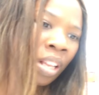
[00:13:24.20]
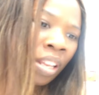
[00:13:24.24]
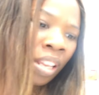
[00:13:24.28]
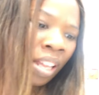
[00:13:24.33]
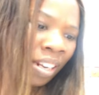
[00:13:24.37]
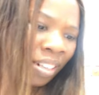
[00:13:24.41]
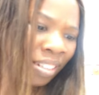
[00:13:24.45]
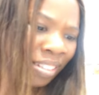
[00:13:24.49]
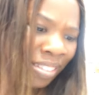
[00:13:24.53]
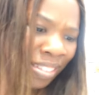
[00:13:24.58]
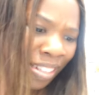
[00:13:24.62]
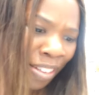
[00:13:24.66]
A
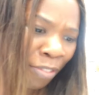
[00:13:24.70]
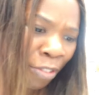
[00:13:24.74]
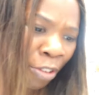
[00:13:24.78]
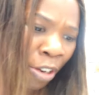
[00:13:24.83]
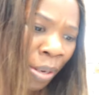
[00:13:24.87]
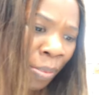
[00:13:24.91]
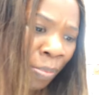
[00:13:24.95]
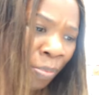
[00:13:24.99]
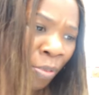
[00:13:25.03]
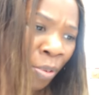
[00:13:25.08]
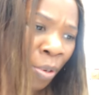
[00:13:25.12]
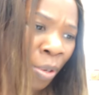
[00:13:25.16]
lot of these have
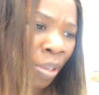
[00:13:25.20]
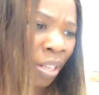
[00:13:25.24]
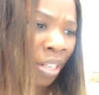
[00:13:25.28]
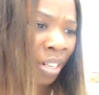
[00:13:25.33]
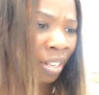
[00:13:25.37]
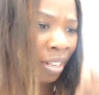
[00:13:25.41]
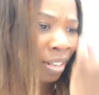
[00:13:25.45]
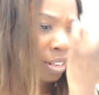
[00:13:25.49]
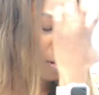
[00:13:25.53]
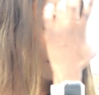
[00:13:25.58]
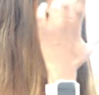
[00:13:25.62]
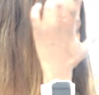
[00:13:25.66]
grapefruit
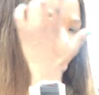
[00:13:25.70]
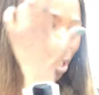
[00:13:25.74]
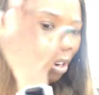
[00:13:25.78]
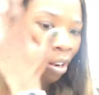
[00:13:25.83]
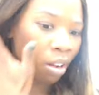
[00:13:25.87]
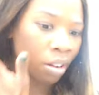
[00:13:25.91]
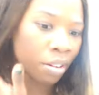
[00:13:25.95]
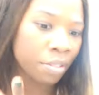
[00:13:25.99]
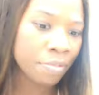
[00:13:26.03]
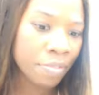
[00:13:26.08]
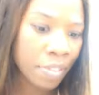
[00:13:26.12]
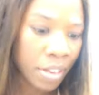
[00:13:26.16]
in it, and I'm
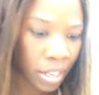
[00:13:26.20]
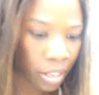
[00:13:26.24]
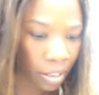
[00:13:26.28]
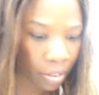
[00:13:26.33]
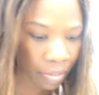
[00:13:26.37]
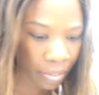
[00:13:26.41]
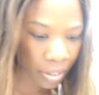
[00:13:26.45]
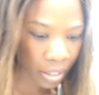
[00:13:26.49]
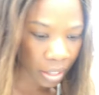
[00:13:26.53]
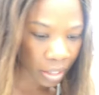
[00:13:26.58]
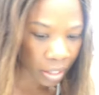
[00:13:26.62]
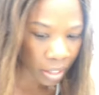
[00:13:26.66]
not a fan
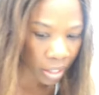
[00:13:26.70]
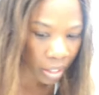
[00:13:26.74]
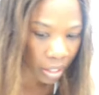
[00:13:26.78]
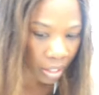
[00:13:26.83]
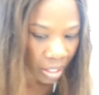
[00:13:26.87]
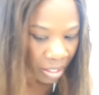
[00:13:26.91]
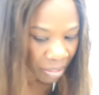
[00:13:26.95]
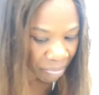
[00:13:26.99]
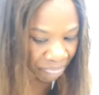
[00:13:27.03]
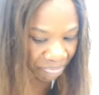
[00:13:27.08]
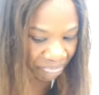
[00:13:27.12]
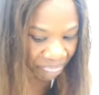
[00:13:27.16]
of it.
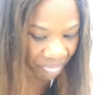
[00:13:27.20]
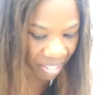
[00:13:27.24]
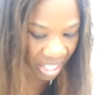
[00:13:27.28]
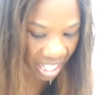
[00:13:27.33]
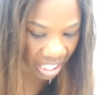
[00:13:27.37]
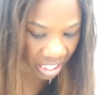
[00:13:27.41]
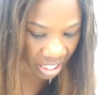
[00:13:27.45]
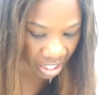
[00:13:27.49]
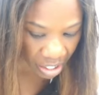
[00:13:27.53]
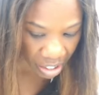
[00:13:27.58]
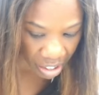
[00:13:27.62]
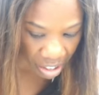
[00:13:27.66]

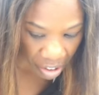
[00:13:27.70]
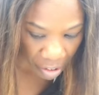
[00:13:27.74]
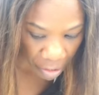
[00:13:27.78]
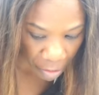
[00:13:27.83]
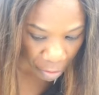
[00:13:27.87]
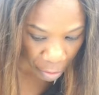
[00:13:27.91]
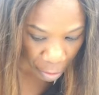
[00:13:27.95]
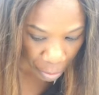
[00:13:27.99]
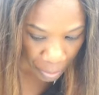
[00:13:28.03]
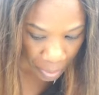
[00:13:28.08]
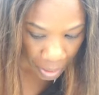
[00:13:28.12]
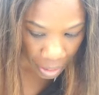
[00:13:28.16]
It's a no
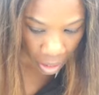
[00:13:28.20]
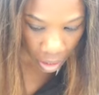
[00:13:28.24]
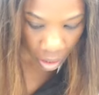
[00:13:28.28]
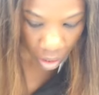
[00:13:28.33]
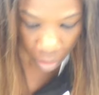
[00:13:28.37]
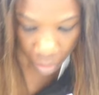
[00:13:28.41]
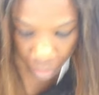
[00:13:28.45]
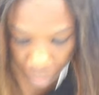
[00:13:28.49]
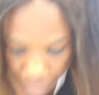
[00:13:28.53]
for me.